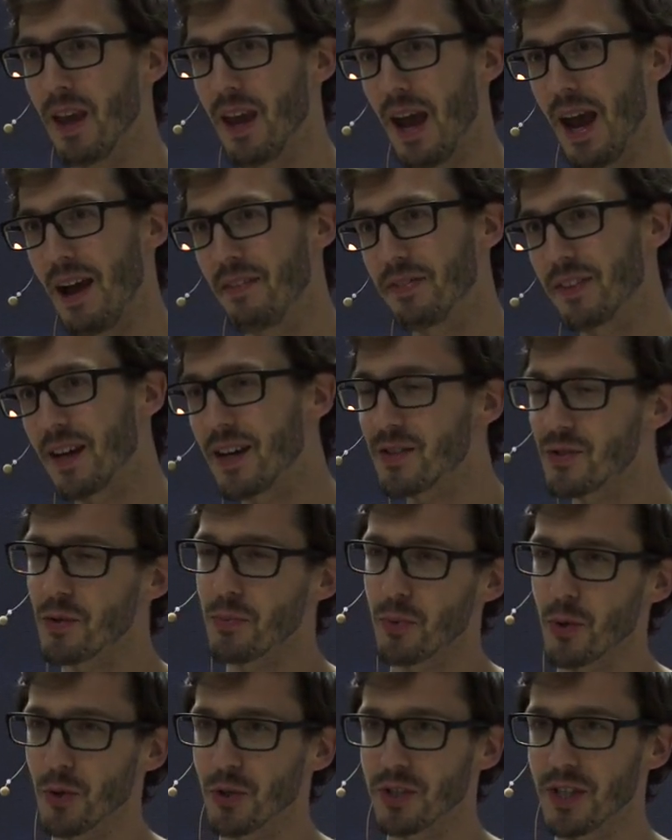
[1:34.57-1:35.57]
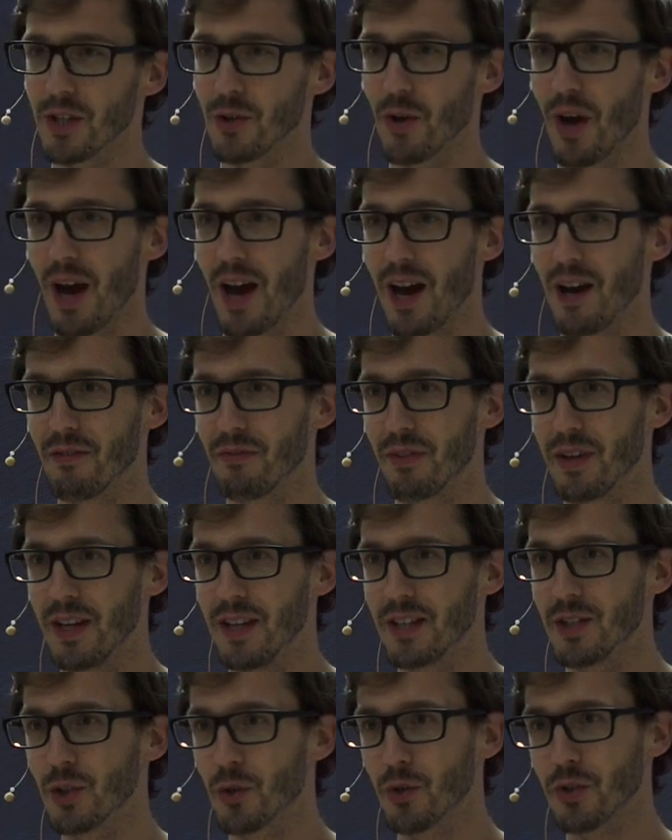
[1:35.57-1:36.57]
And the attributes that you have
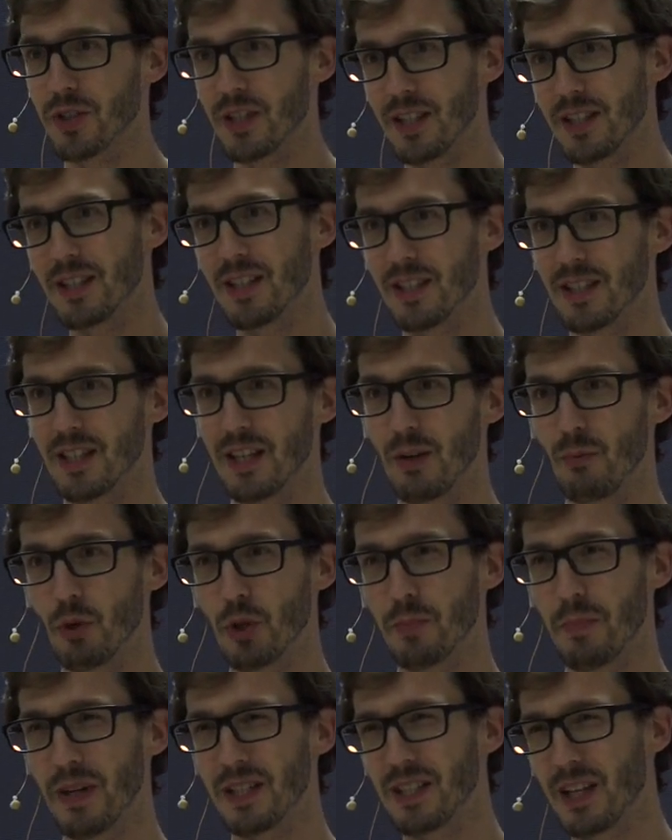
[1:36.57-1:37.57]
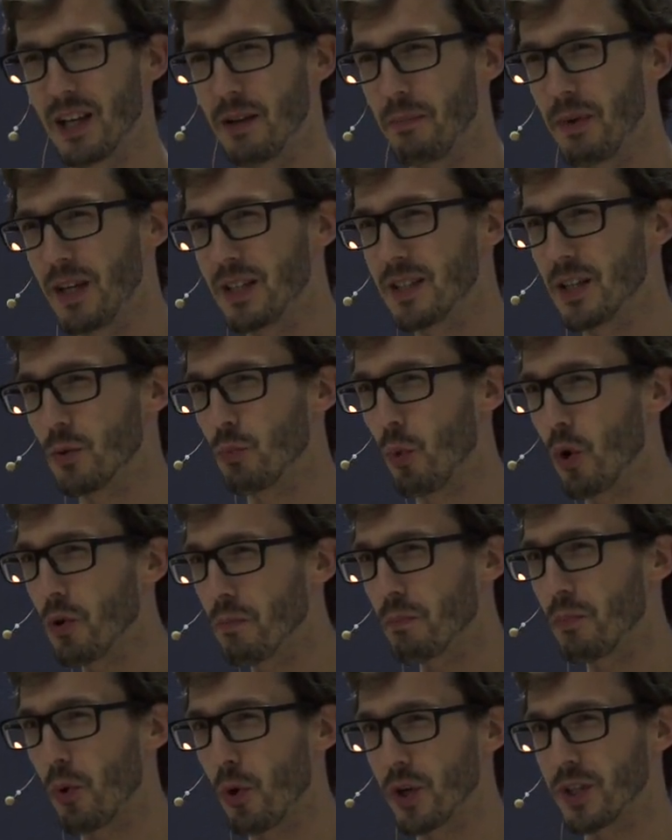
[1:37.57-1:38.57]
is consistency, which basically means at one
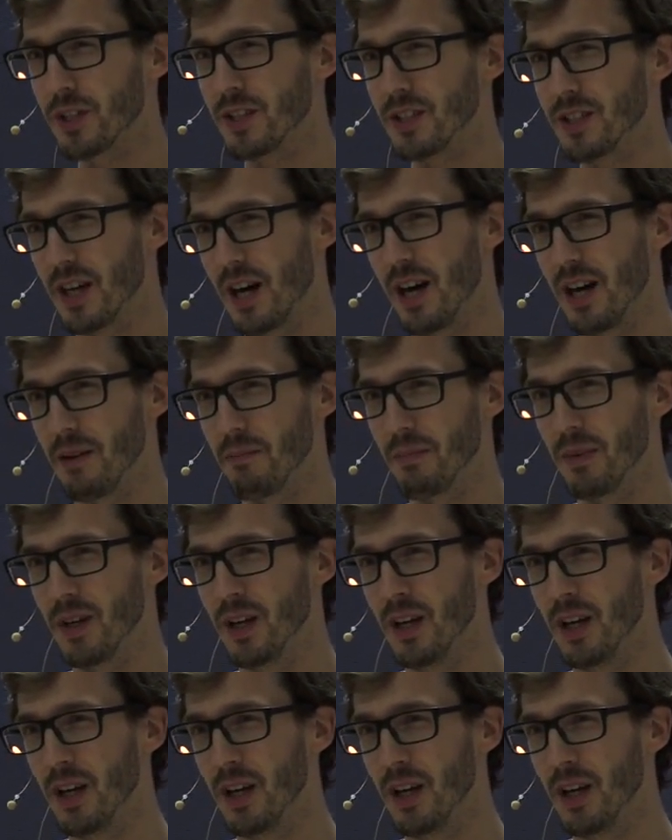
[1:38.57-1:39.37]
point in time,